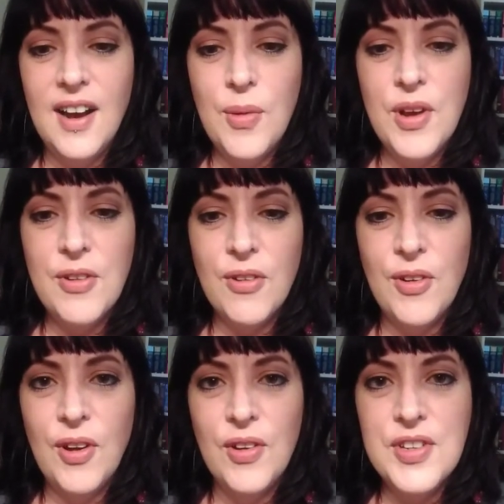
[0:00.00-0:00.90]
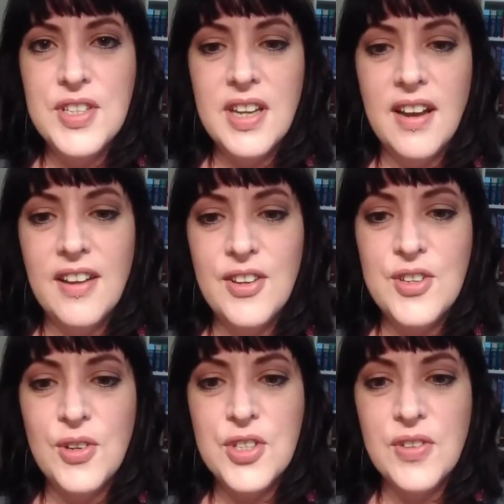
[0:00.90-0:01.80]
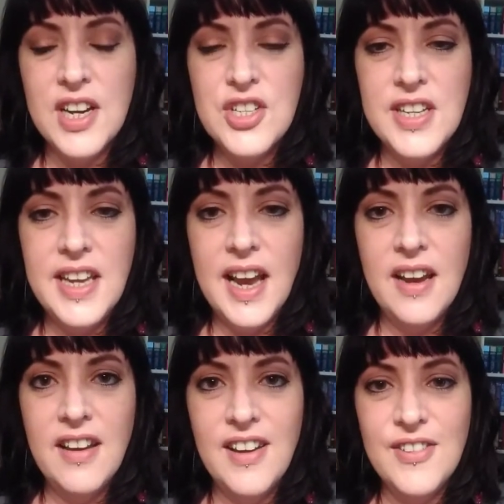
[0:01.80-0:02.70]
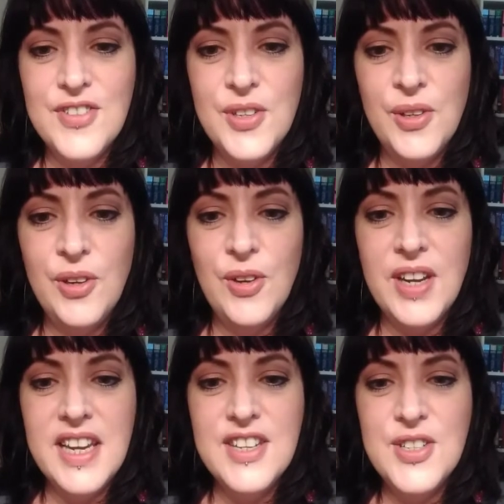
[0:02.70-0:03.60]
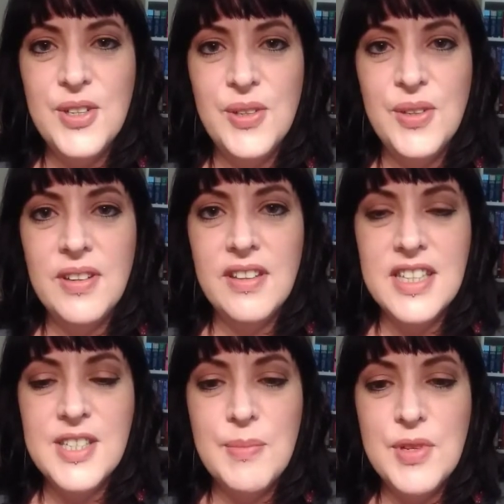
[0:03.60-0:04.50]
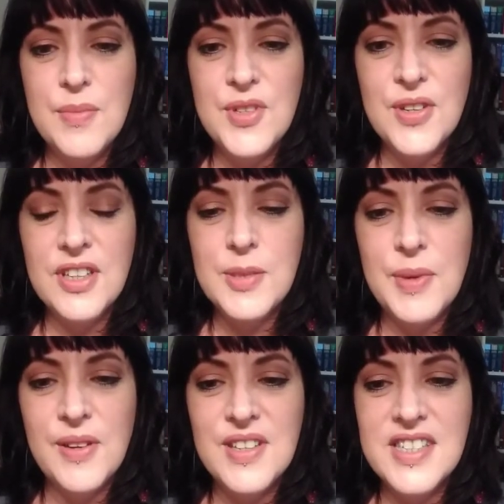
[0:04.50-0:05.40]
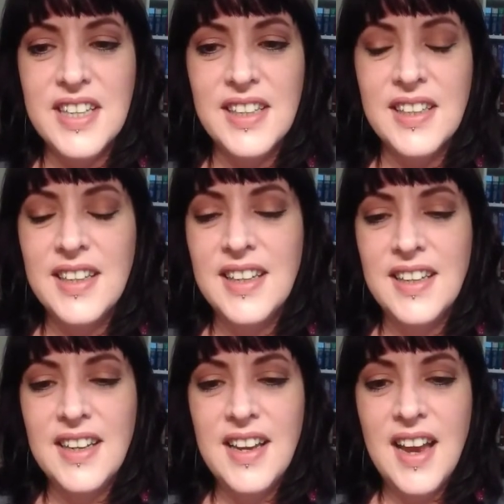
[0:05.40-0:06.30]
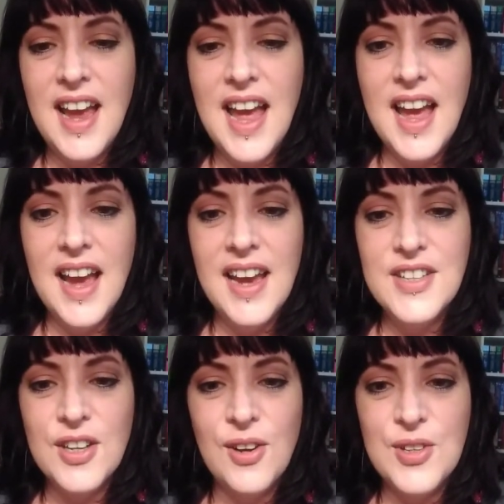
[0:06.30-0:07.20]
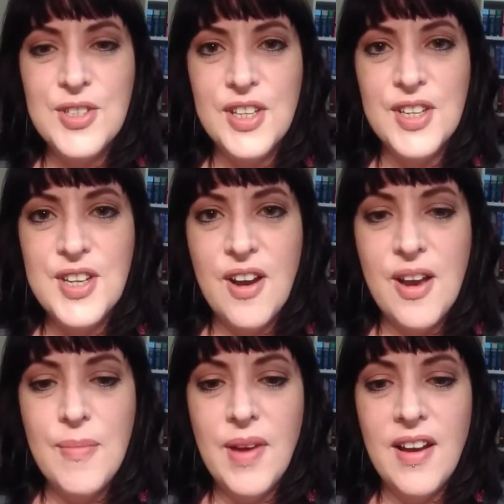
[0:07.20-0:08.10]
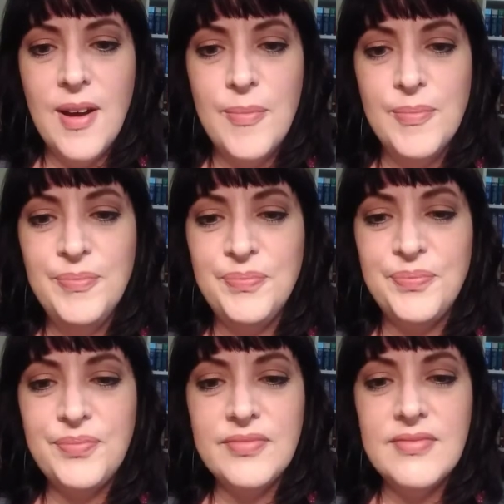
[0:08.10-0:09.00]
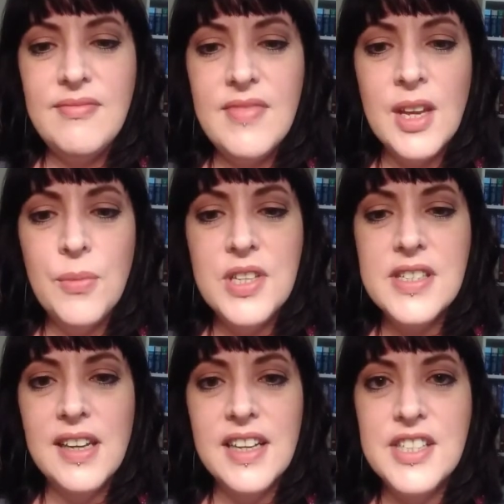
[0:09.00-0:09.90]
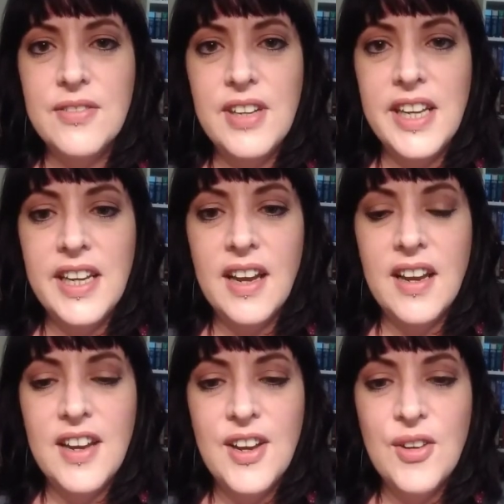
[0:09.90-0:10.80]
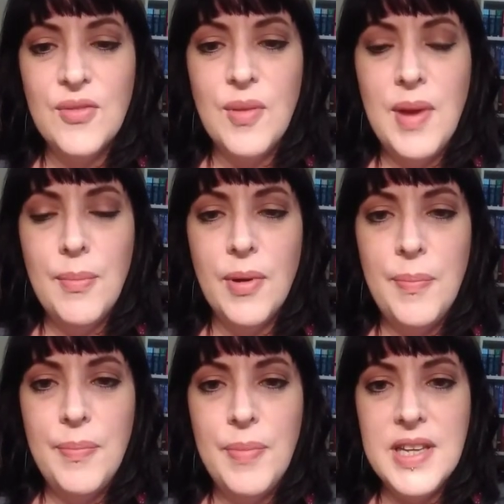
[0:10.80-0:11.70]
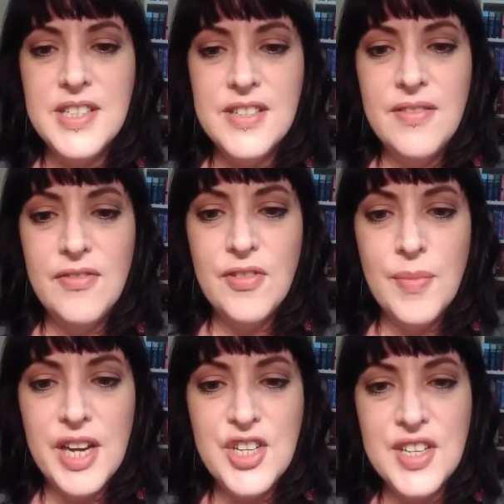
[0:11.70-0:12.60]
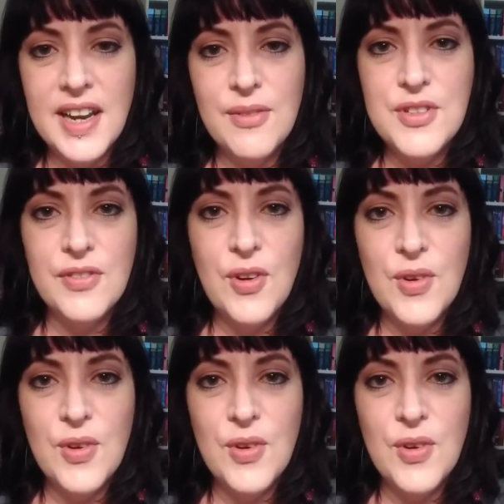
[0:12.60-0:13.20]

whether or not the doctor actually cared enough to look into the symptoms you're experiencing. And a lot of the time we selectively remember pieces of information out of